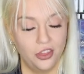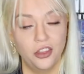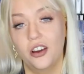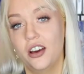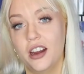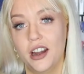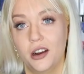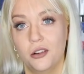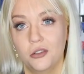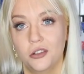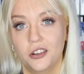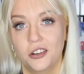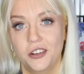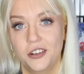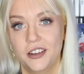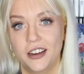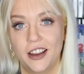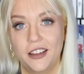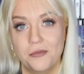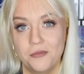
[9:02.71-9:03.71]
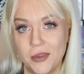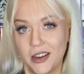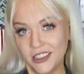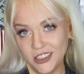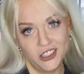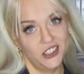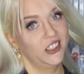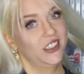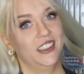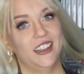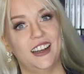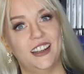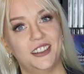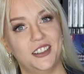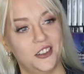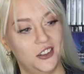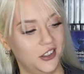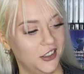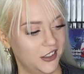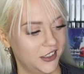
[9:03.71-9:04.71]
thought I would mention
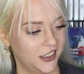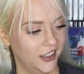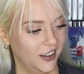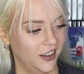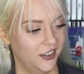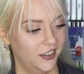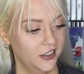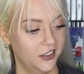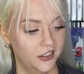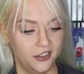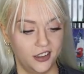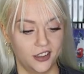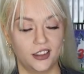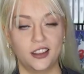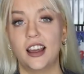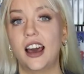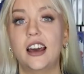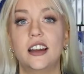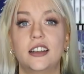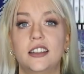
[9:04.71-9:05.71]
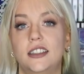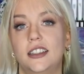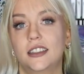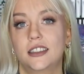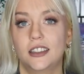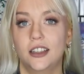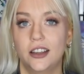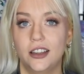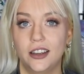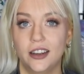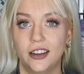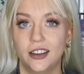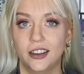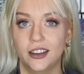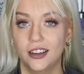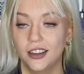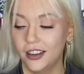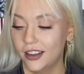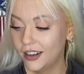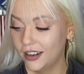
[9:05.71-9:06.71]
that also but that is
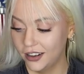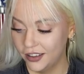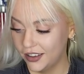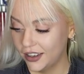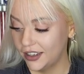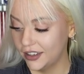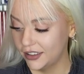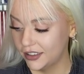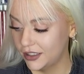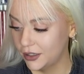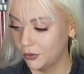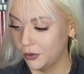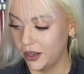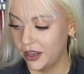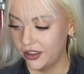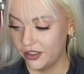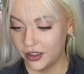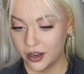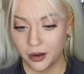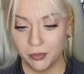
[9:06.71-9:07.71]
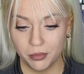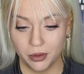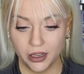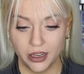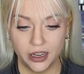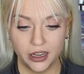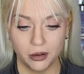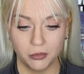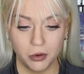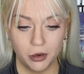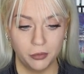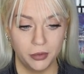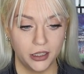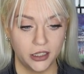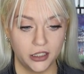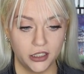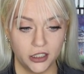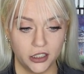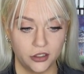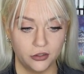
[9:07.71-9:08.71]
exciting, and that is the way that I'm playing my
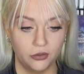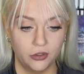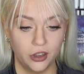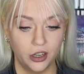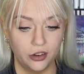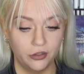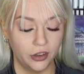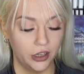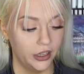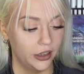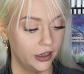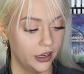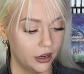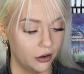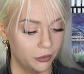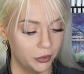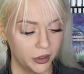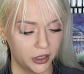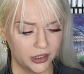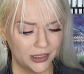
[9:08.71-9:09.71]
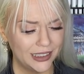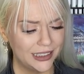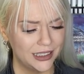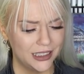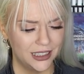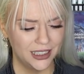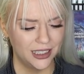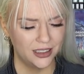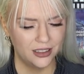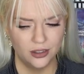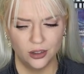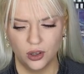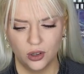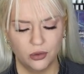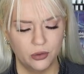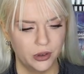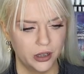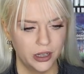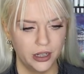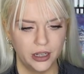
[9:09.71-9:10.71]
PlayStation 5 right now, because I sit
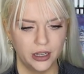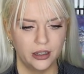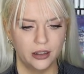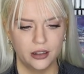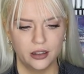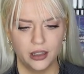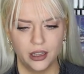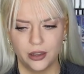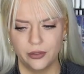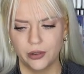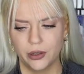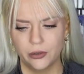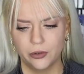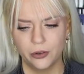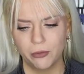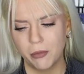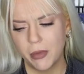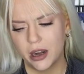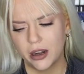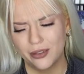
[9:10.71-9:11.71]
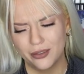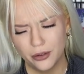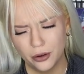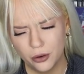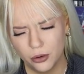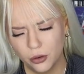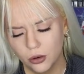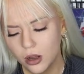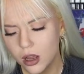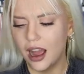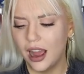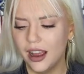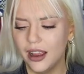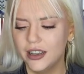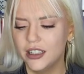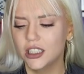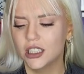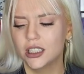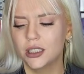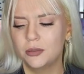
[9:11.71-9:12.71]
awkwardly in the living room, I don't know.
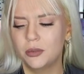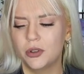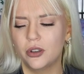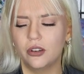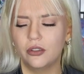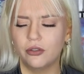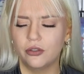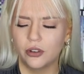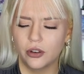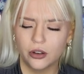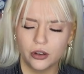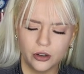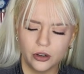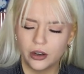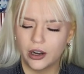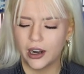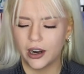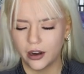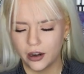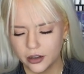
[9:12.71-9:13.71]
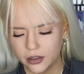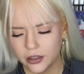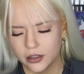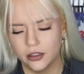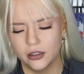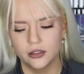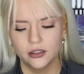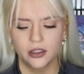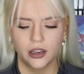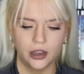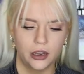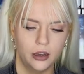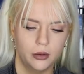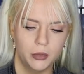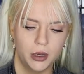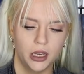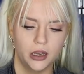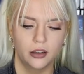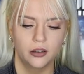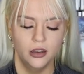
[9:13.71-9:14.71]
I just prefer handheld
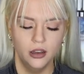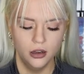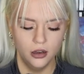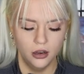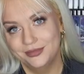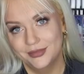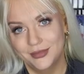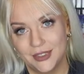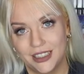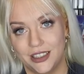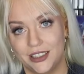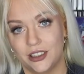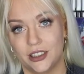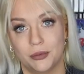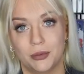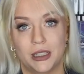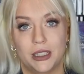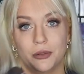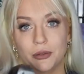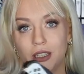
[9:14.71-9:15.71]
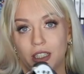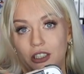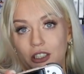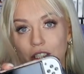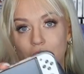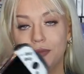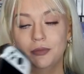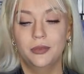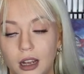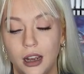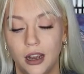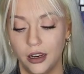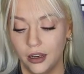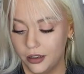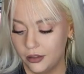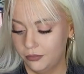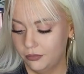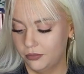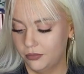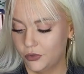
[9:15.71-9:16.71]
gaming. And here's my Switch.
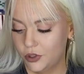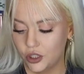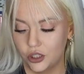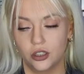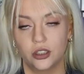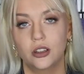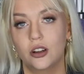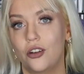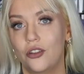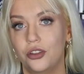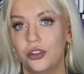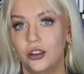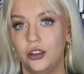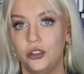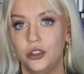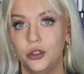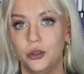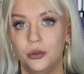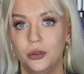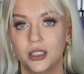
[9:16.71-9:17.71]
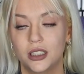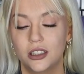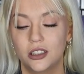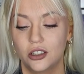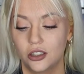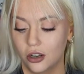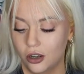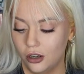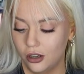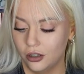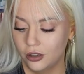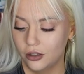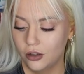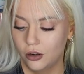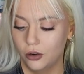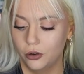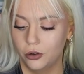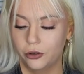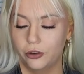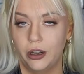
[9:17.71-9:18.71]
I just got the newest Skull &
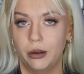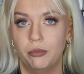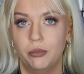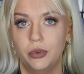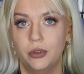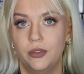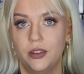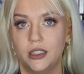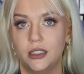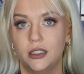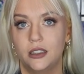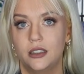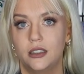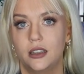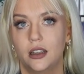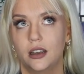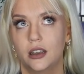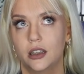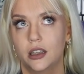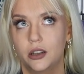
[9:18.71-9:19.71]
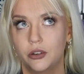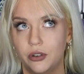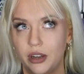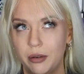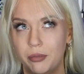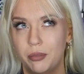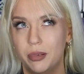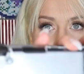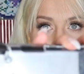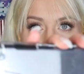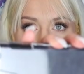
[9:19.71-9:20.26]
Co grip. This is the grip